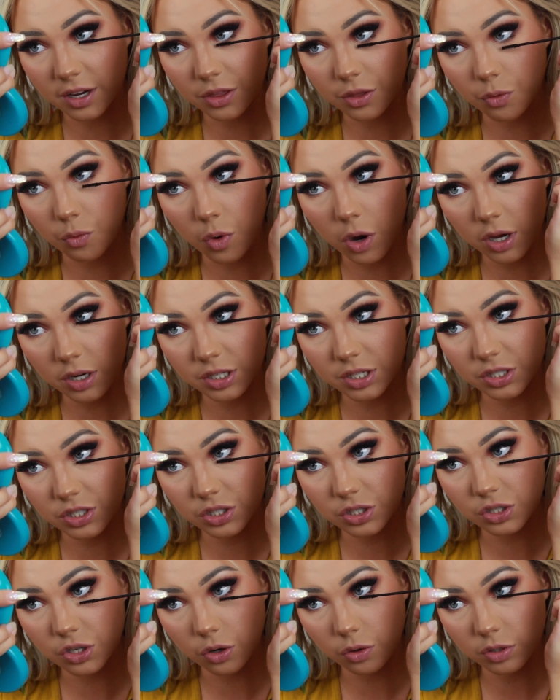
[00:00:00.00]
and the wand is
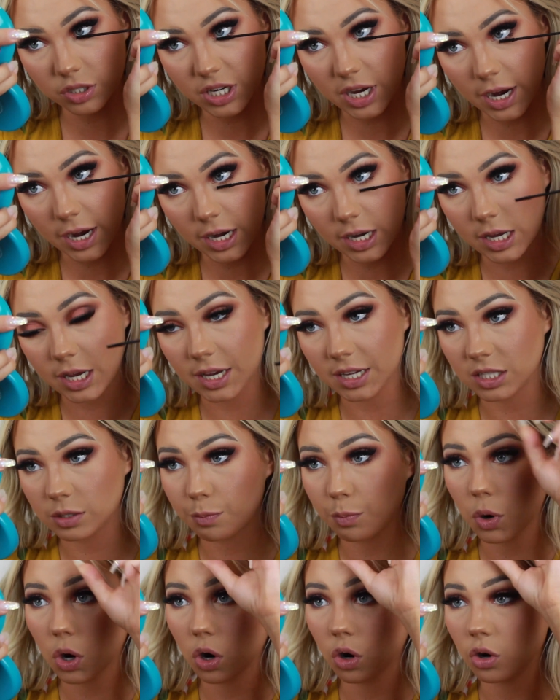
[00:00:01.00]
so tiny,
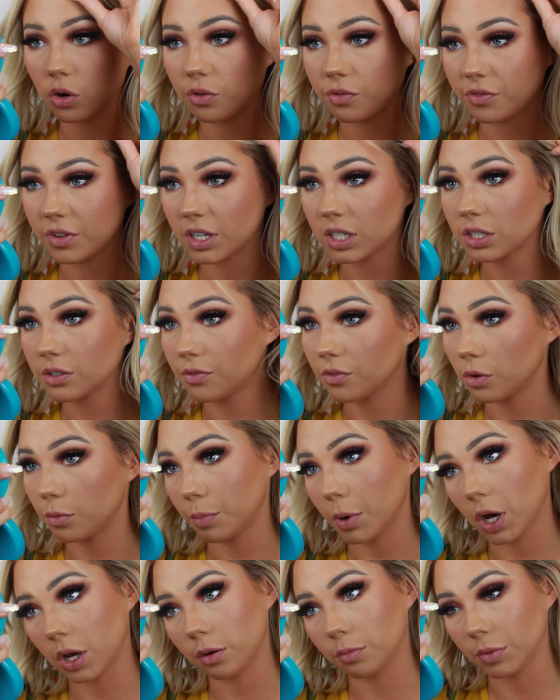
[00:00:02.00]
it's perfect for
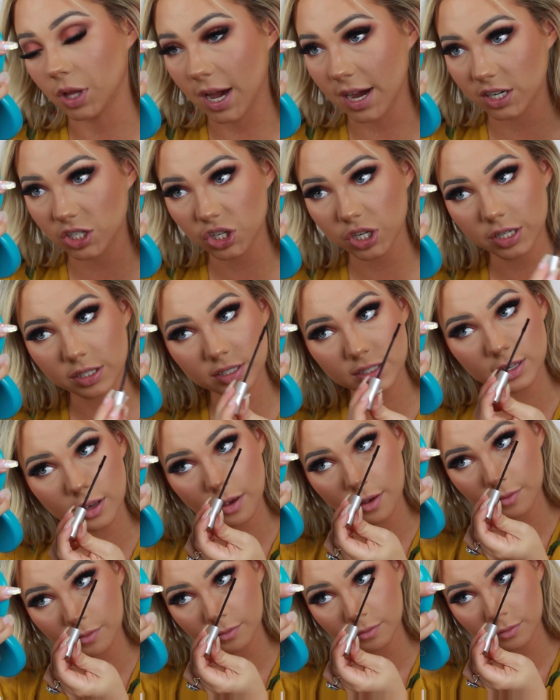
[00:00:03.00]
bottom
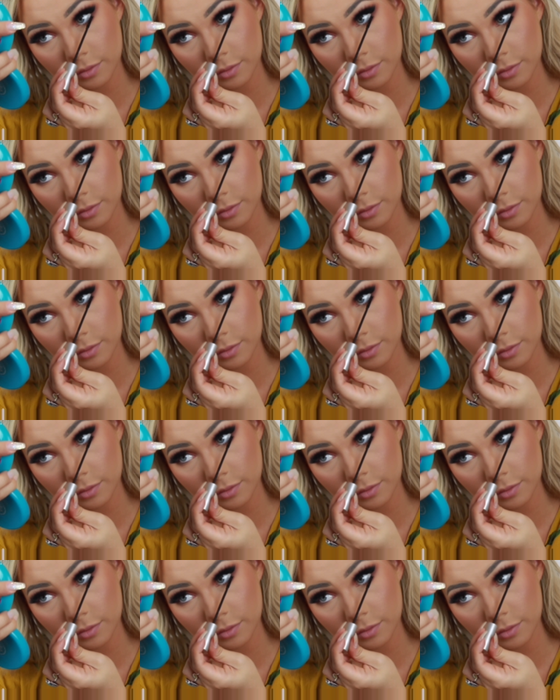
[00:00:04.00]
lashes.